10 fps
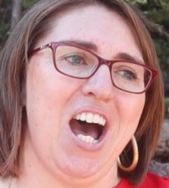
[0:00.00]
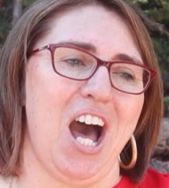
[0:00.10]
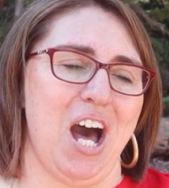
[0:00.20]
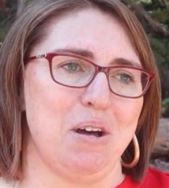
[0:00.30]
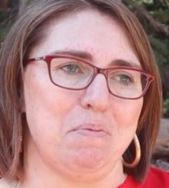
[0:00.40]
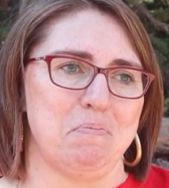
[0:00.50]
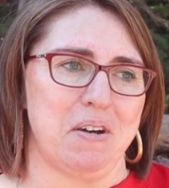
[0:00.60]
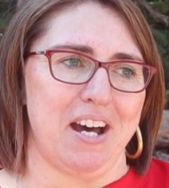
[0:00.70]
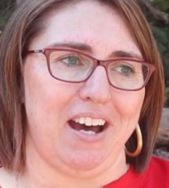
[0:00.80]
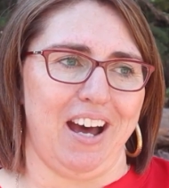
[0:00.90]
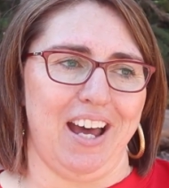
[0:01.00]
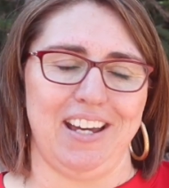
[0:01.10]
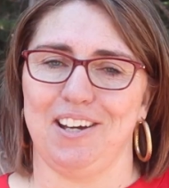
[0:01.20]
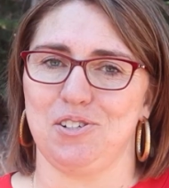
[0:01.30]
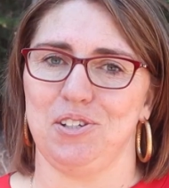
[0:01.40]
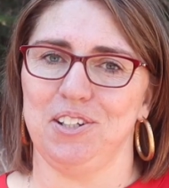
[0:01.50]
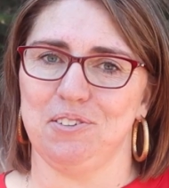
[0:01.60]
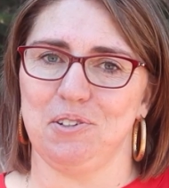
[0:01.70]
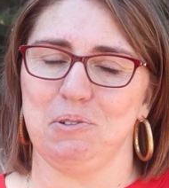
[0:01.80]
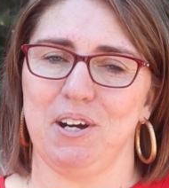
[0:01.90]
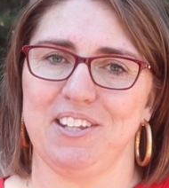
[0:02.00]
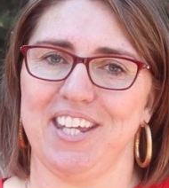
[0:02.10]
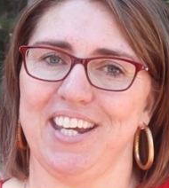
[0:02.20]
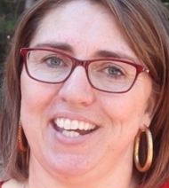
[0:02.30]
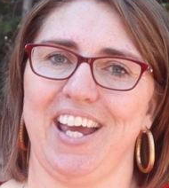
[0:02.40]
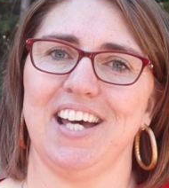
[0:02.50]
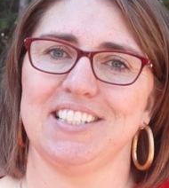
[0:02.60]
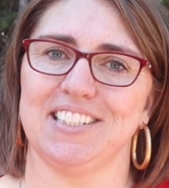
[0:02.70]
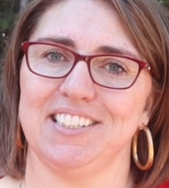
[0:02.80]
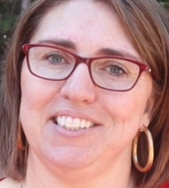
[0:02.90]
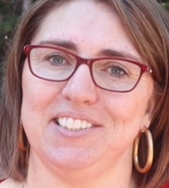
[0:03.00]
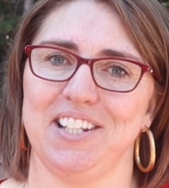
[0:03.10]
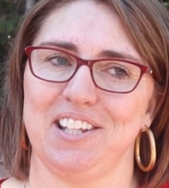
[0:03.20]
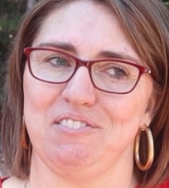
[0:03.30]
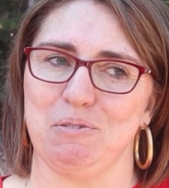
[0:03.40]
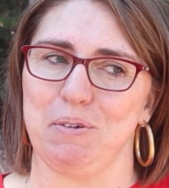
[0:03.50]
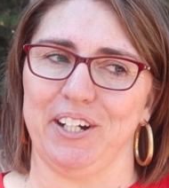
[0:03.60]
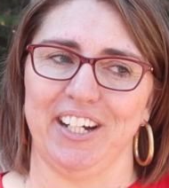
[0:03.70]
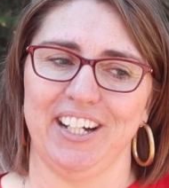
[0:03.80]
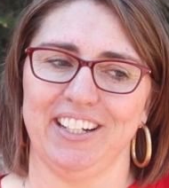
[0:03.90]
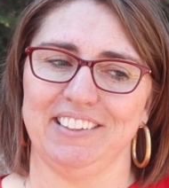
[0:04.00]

I actually don't know where they get gas when they live up here.